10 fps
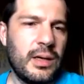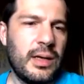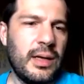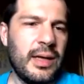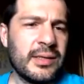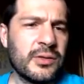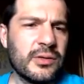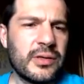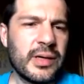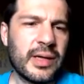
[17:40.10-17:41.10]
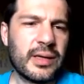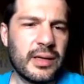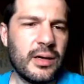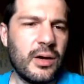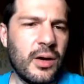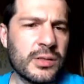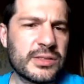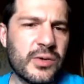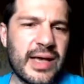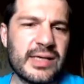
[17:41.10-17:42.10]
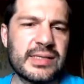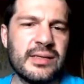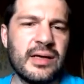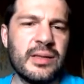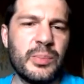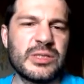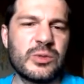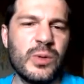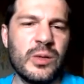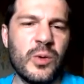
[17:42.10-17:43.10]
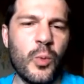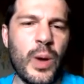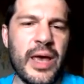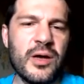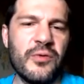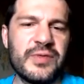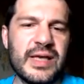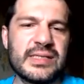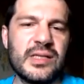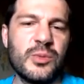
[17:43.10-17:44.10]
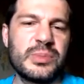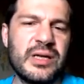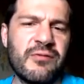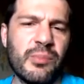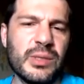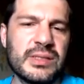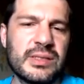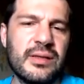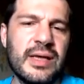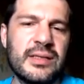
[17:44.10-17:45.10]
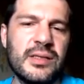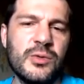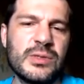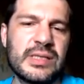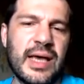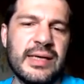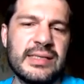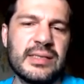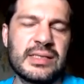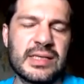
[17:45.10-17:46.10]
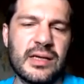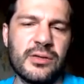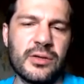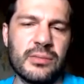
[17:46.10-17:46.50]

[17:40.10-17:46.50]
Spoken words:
Angular also has another possible way of testing observables that use async scheduler